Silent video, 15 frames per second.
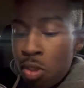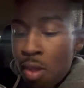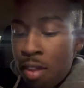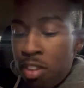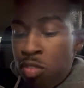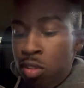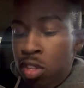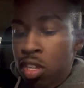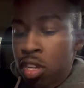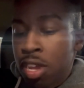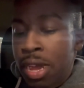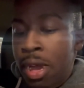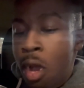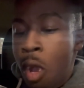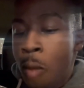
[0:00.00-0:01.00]
It's really
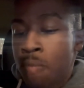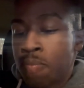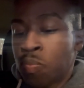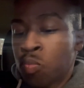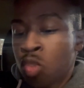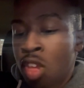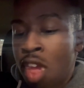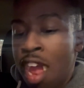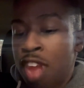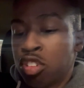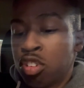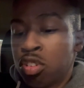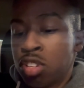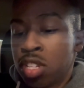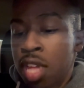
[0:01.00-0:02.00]
good.
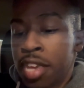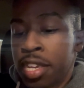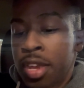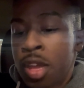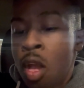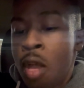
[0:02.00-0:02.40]
Cashews and like,